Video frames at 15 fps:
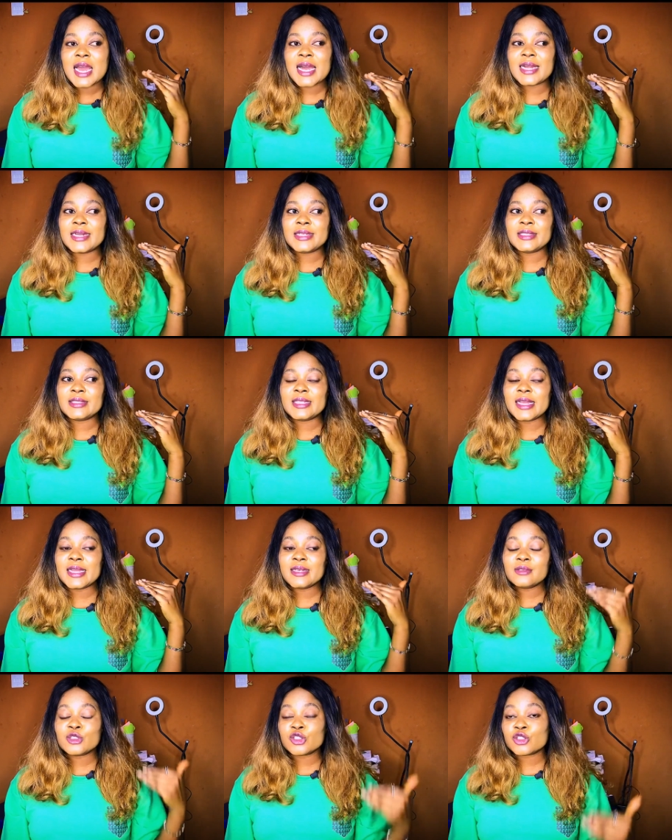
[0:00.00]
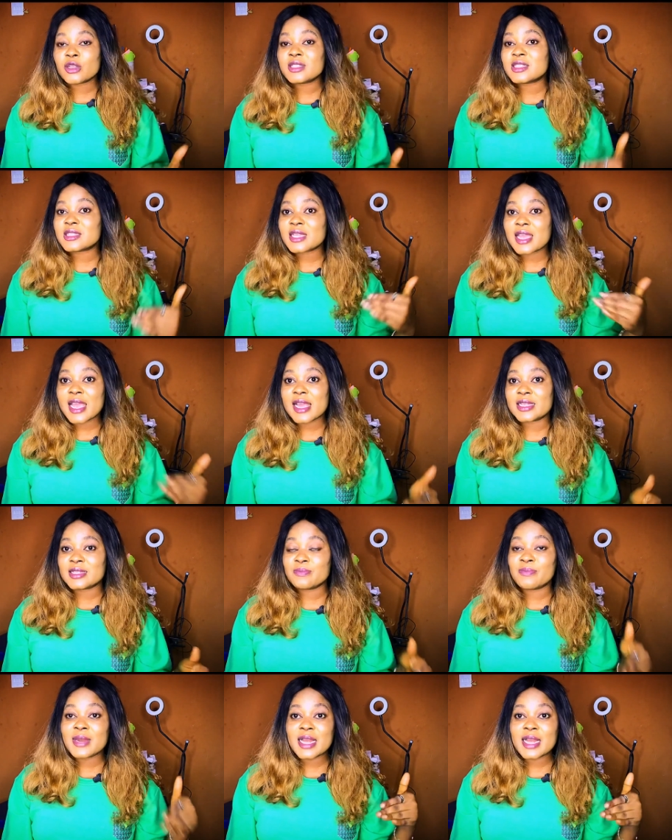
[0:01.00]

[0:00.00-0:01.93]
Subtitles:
And then short skirt,